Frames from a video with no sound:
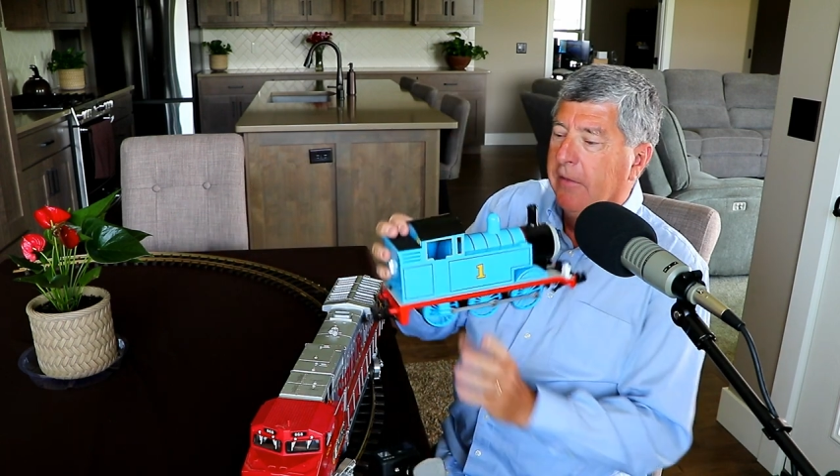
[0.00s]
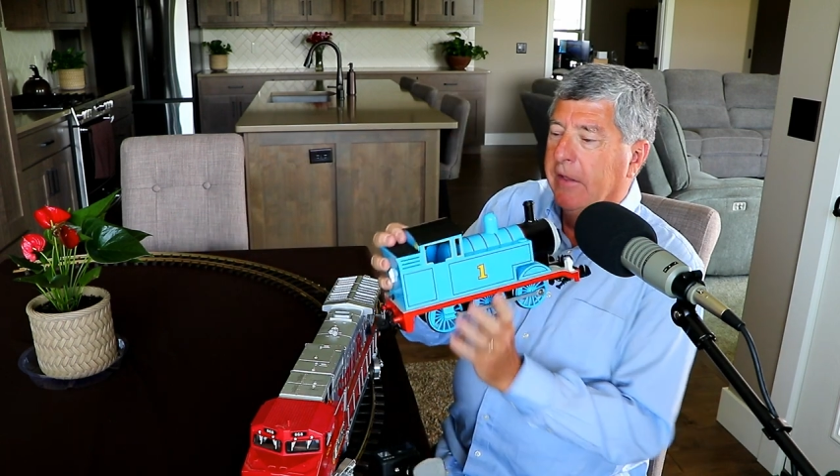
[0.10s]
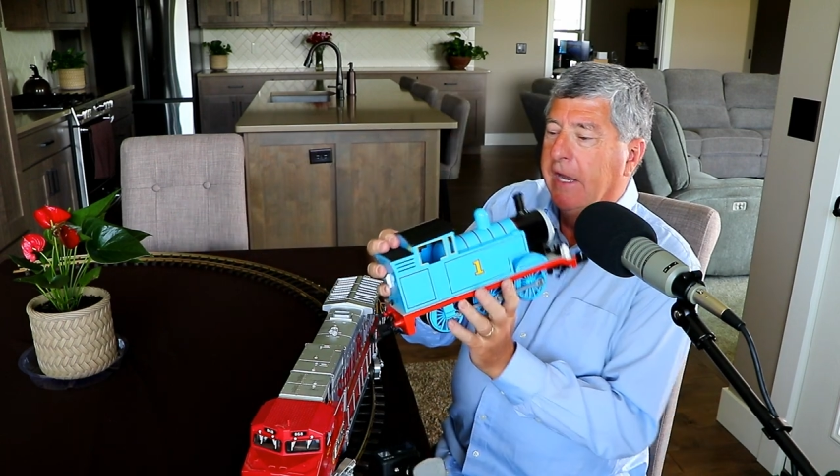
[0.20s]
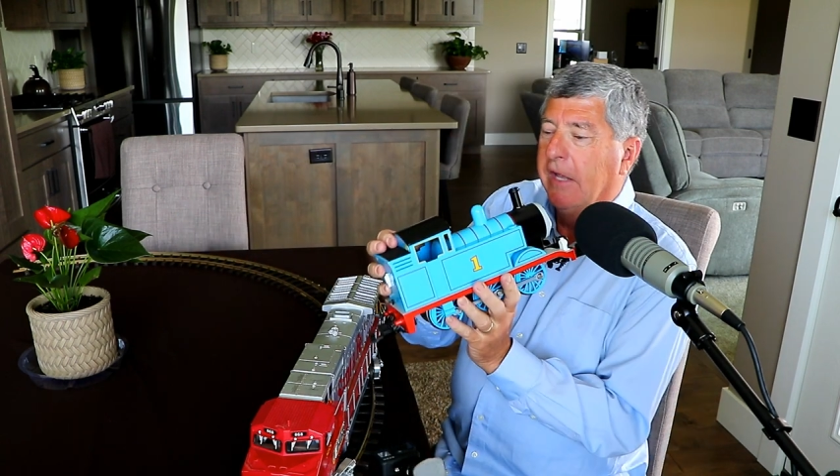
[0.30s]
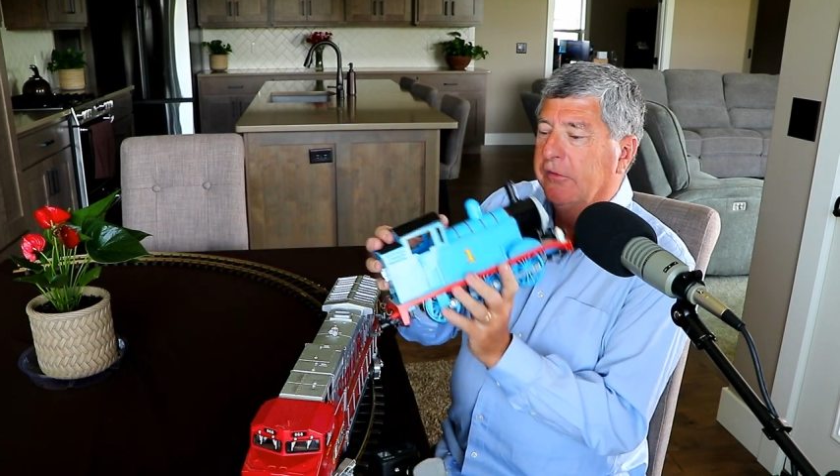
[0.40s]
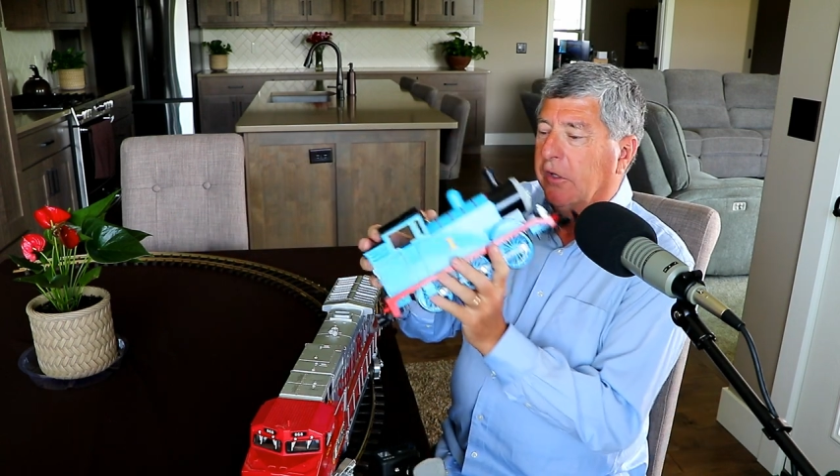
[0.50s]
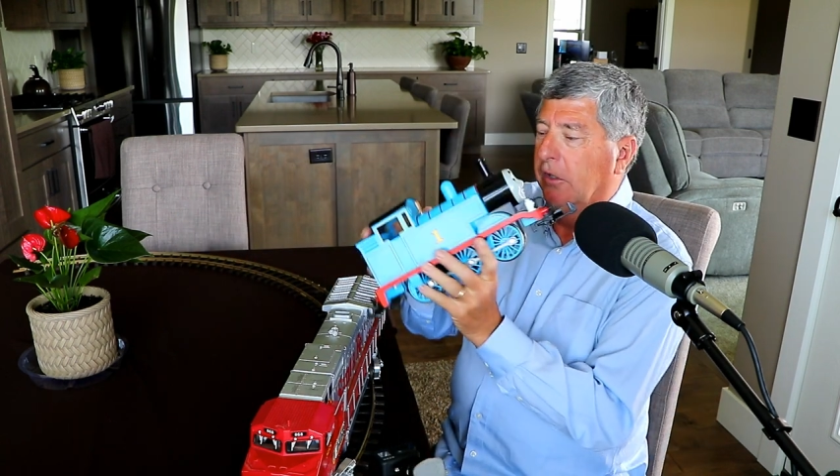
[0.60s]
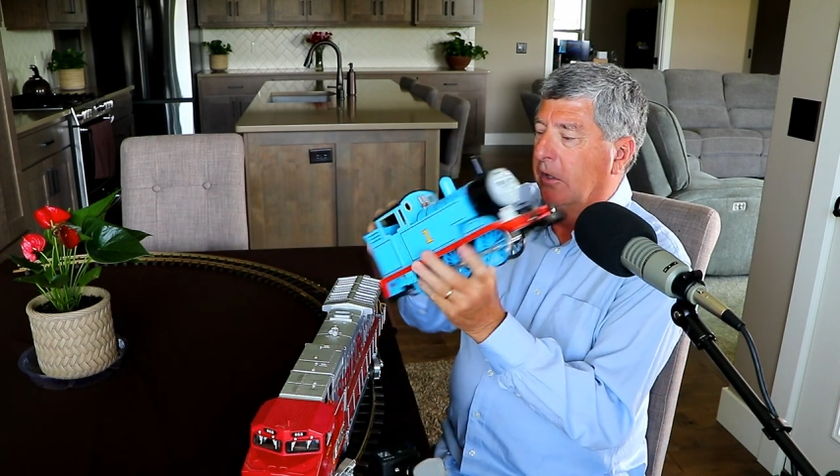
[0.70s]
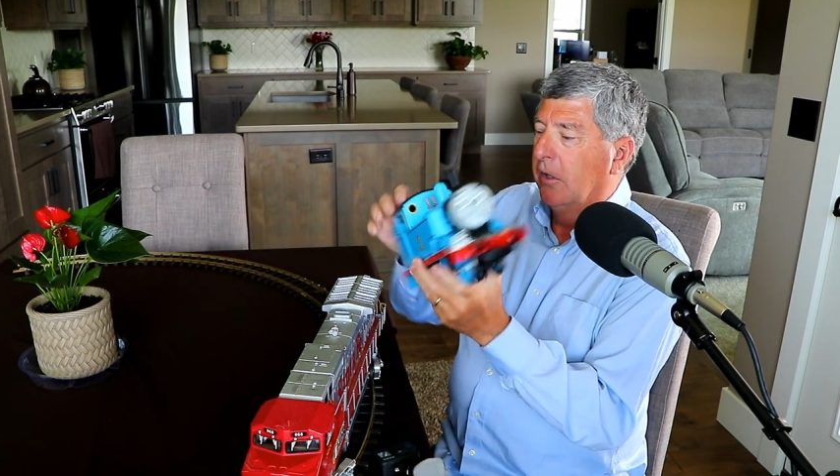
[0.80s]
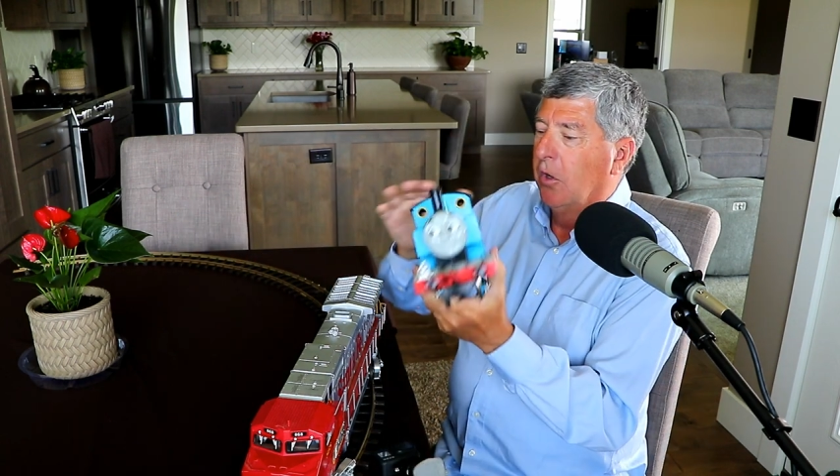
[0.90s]
that has
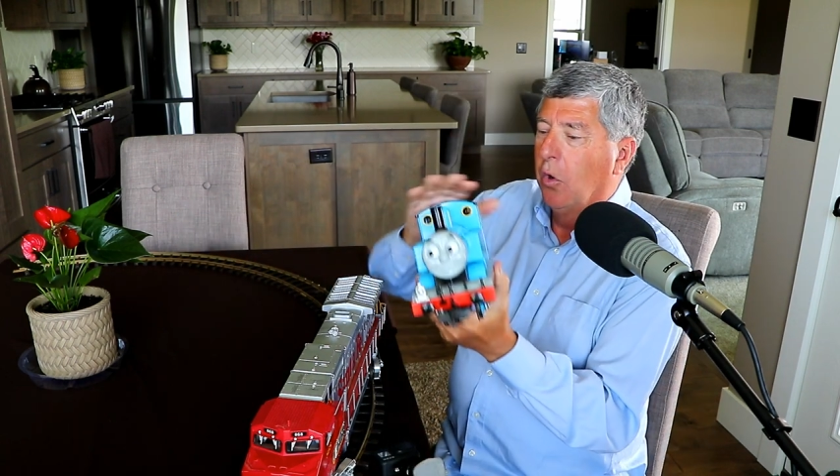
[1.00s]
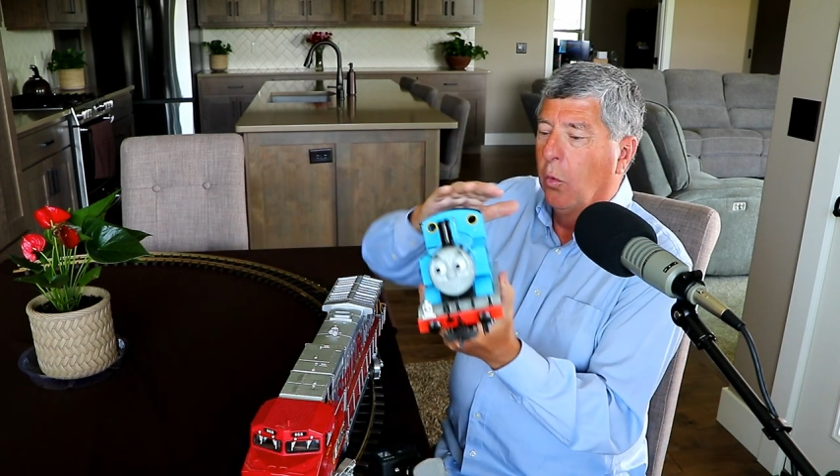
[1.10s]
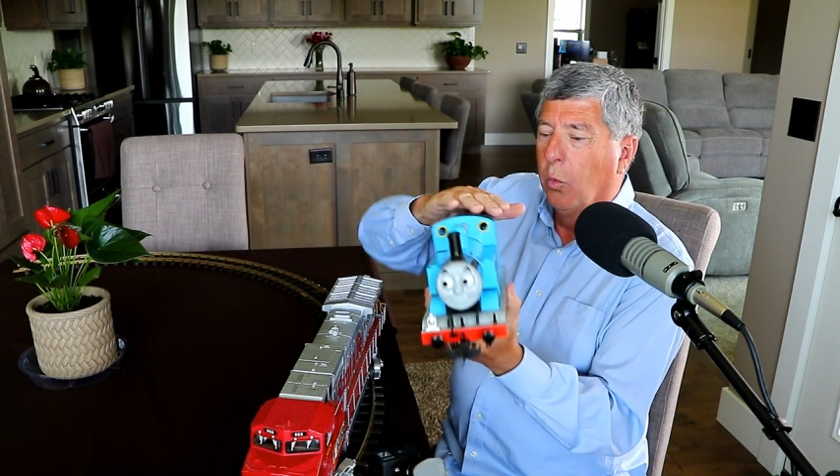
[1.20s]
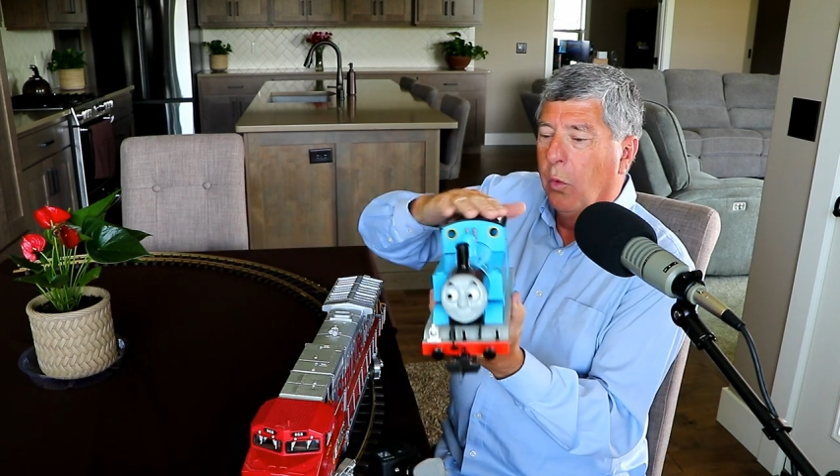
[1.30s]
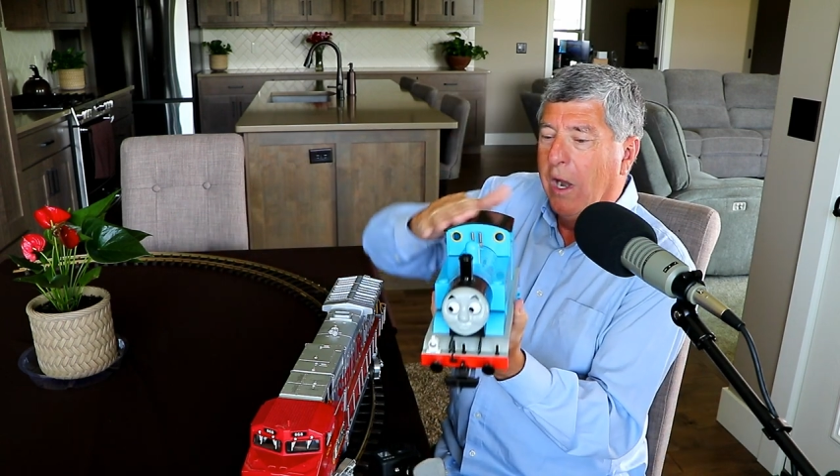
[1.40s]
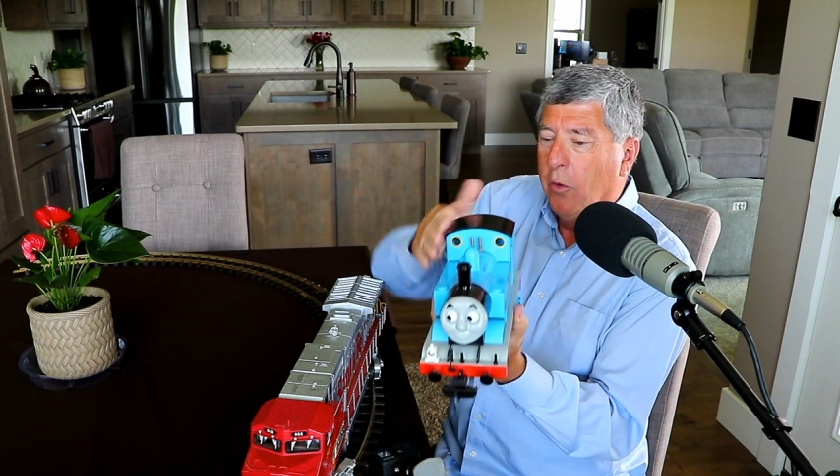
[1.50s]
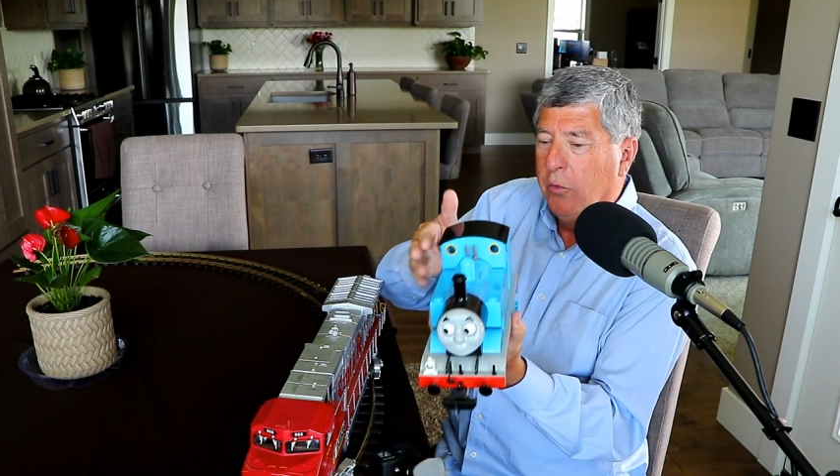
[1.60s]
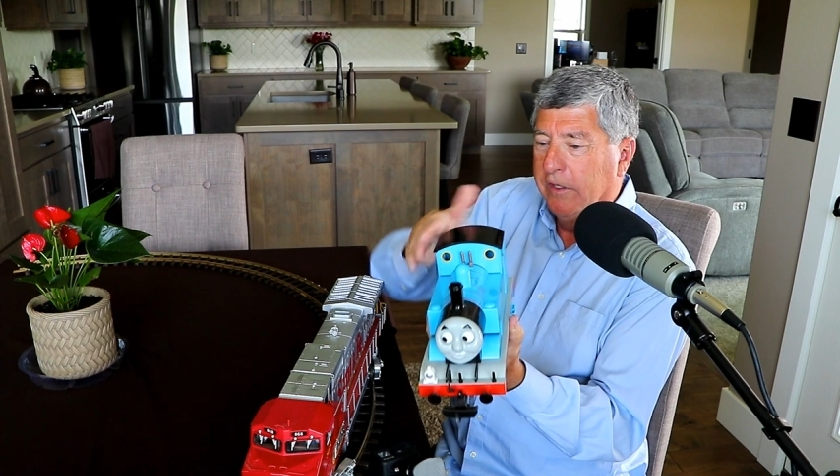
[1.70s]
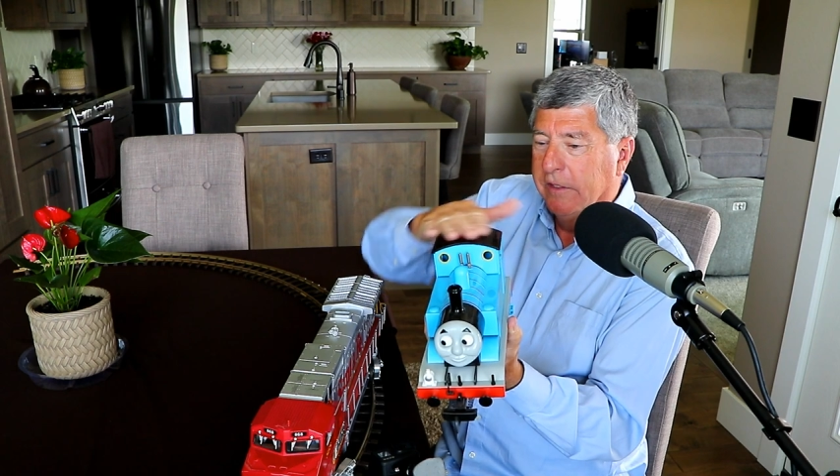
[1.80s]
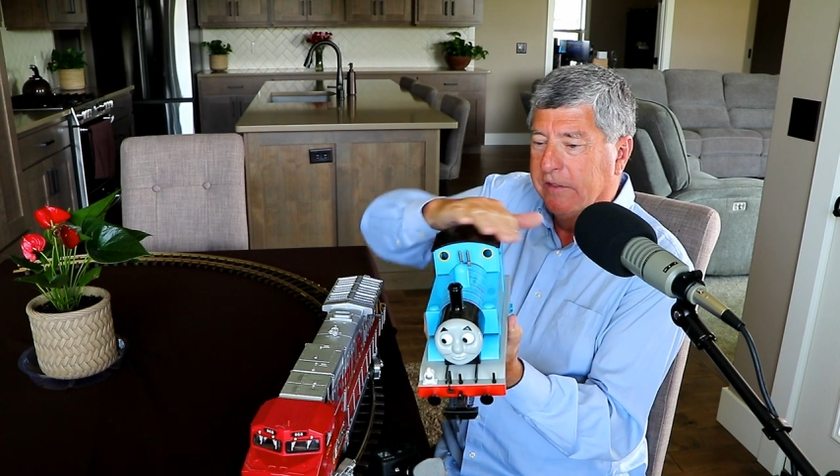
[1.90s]
a
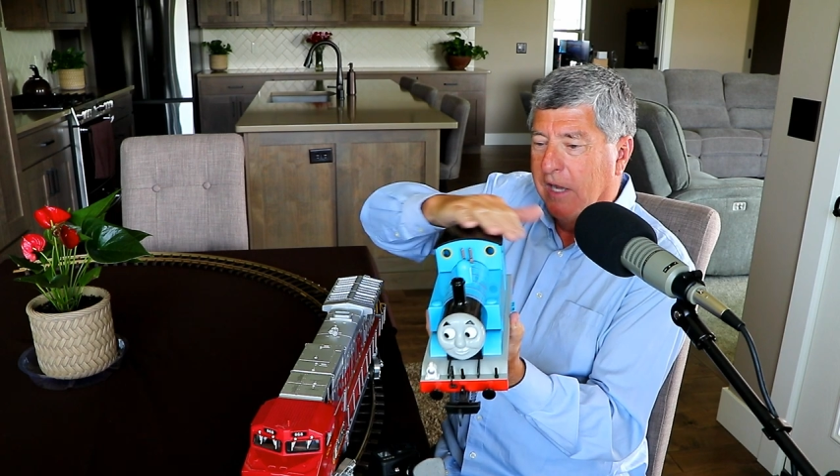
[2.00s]
rounded